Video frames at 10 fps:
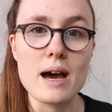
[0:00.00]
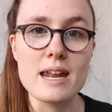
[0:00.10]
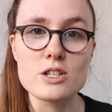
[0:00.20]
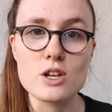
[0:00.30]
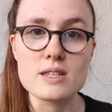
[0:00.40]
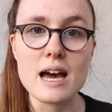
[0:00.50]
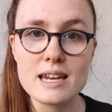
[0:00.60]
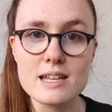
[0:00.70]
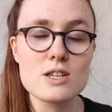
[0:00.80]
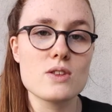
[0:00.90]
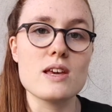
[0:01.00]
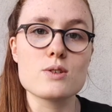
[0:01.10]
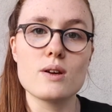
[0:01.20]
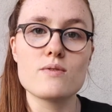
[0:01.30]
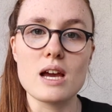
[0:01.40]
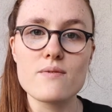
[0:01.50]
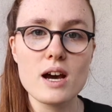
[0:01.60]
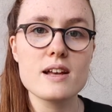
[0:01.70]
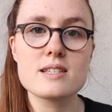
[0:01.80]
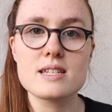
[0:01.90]
and it just added to the sort of
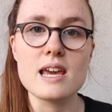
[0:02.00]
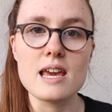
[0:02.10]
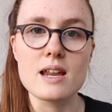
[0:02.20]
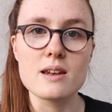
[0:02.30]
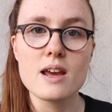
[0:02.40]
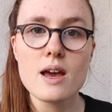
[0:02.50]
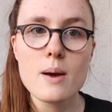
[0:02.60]
diversity and